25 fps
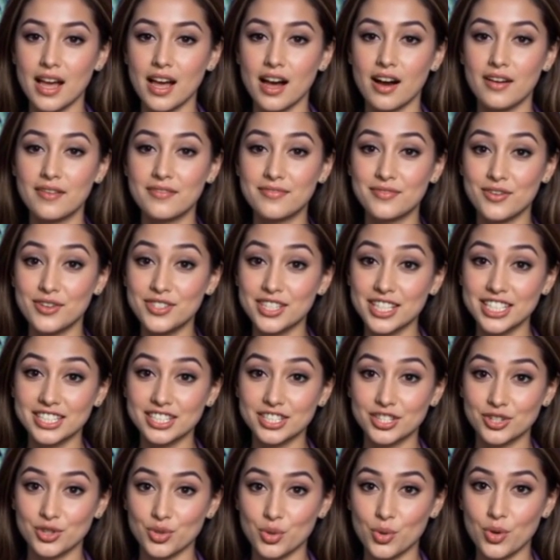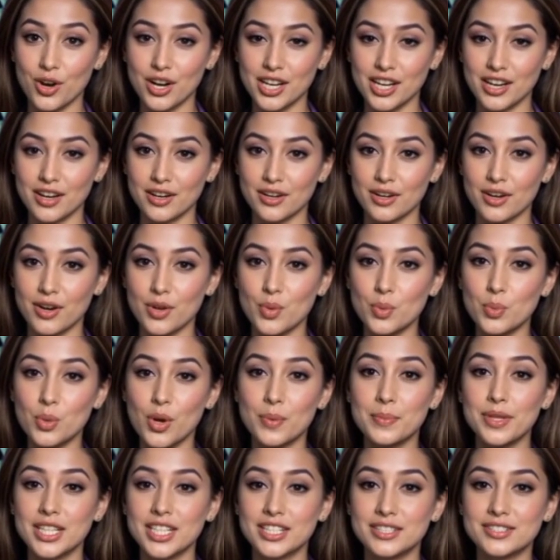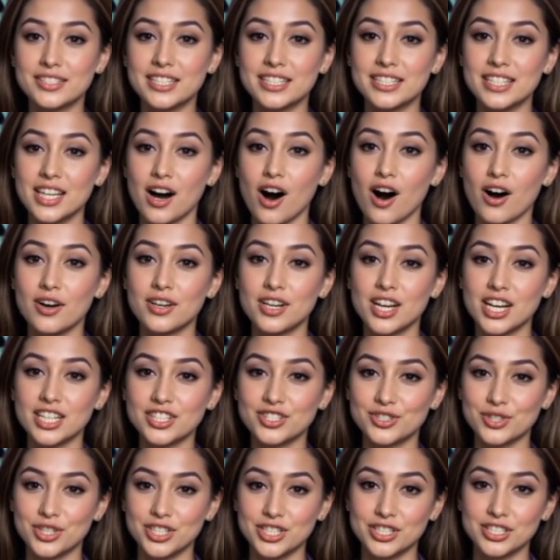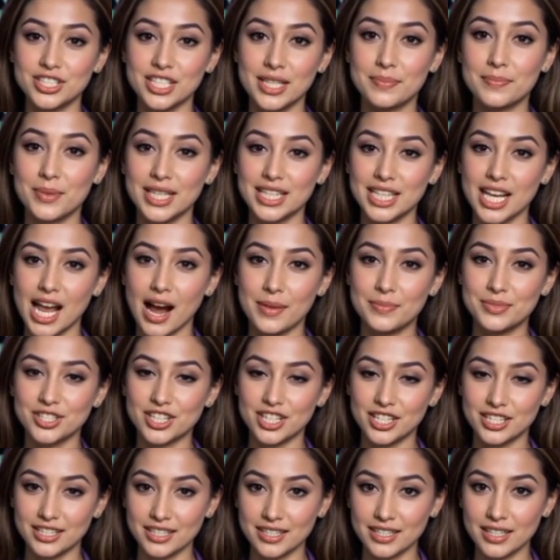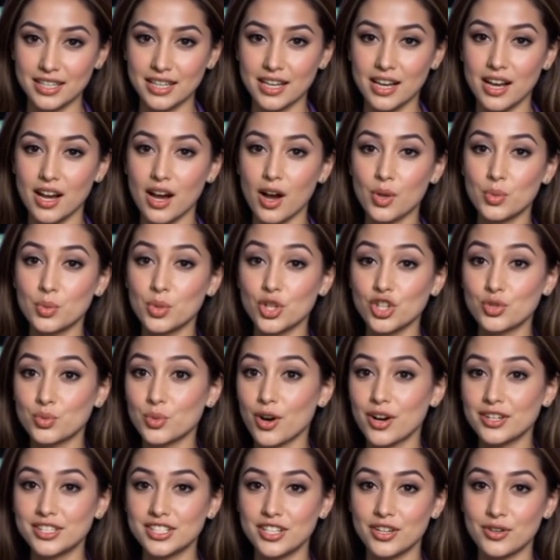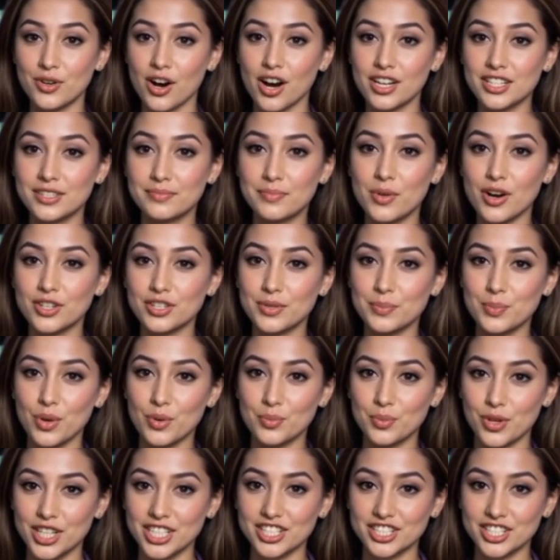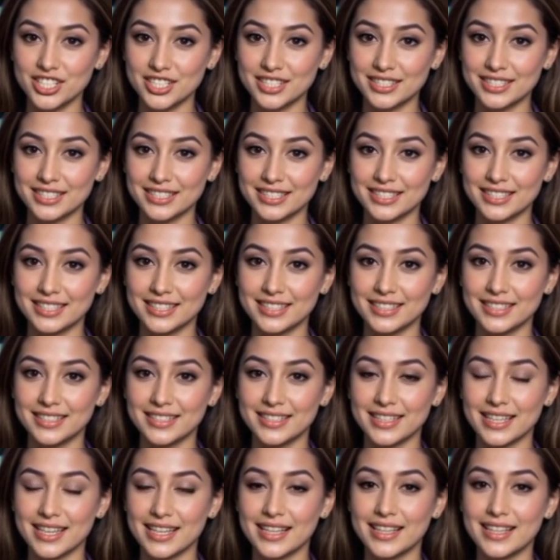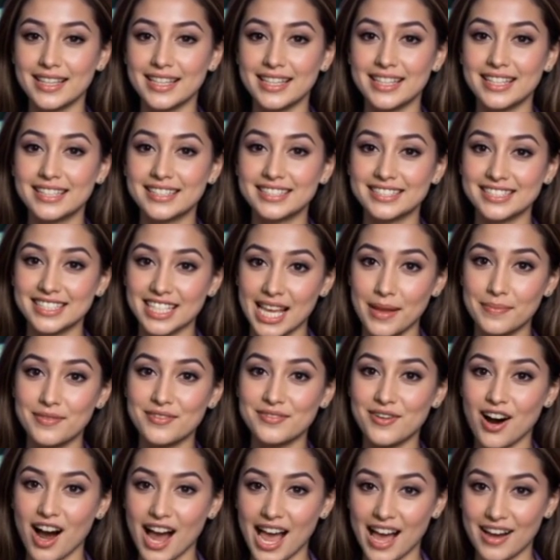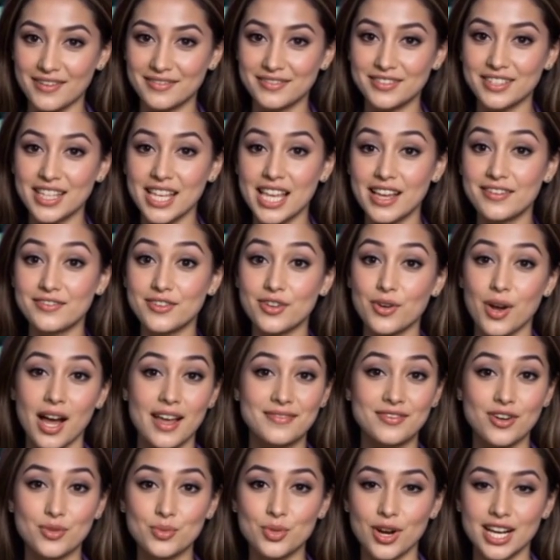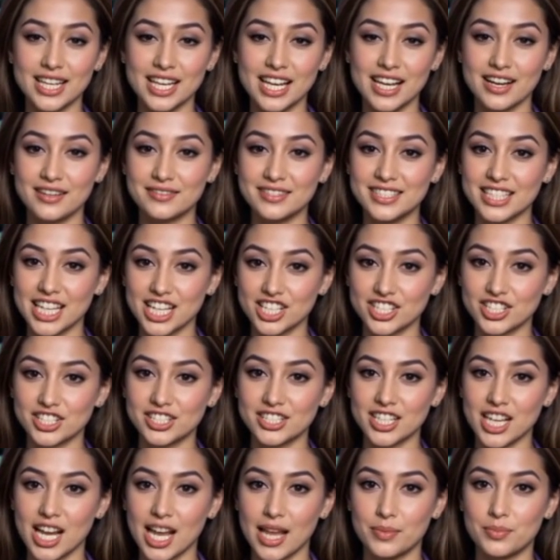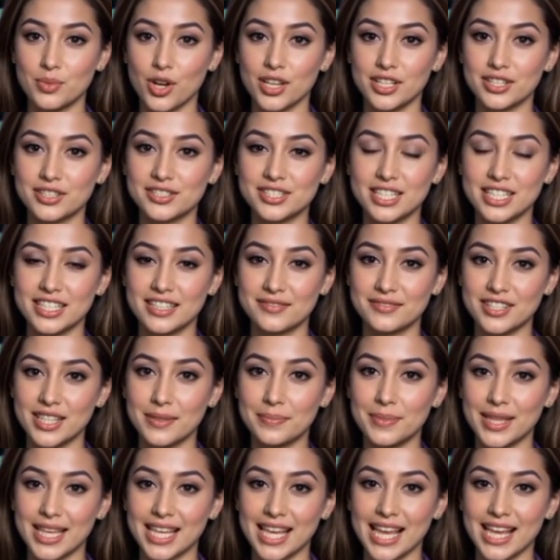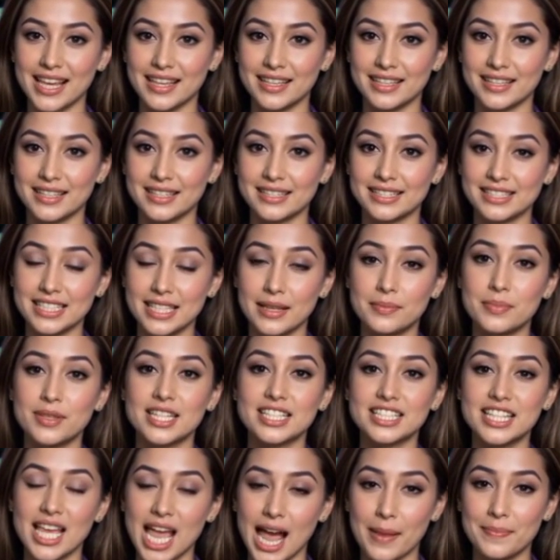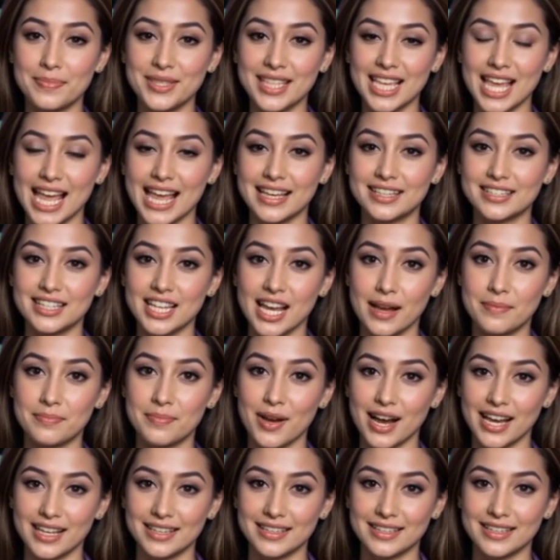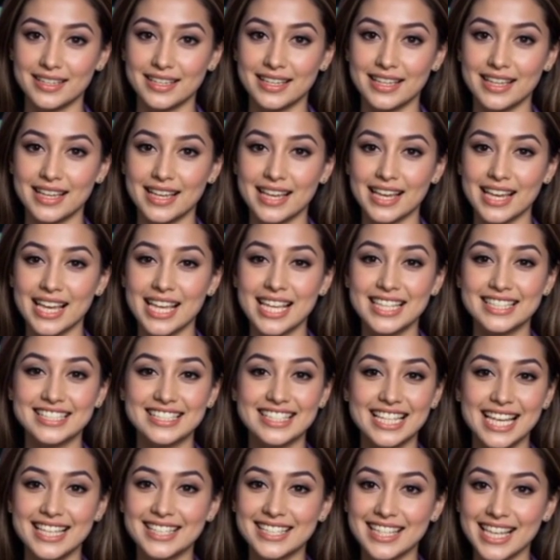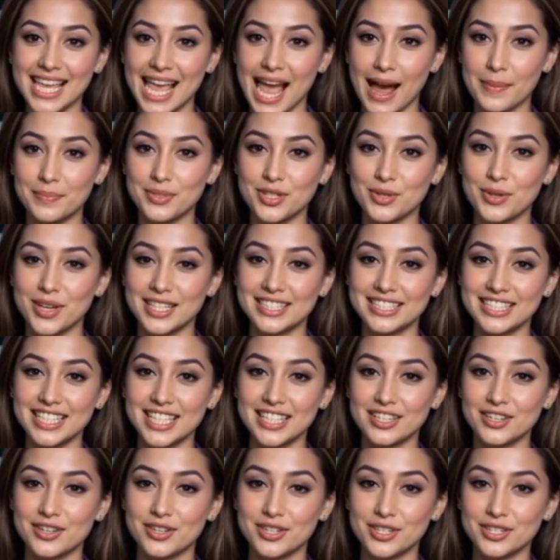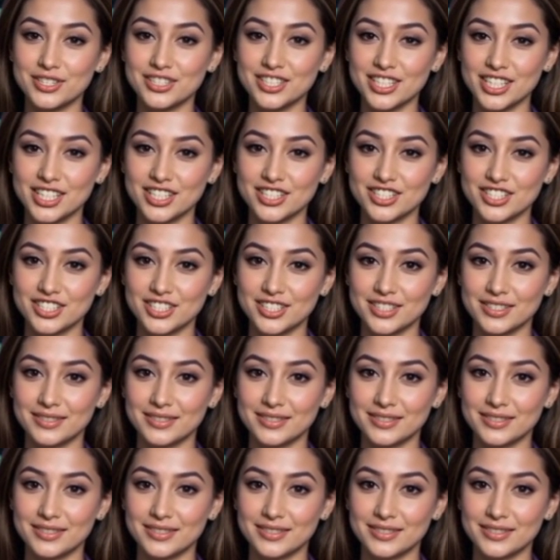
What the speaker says: For this tutorial, we'll be using the all-country UDP option, which works across multiple regions. Step 5. If you ever run out of session time while using the VPN, simply tap the Add Time button inside the app to extend your usage.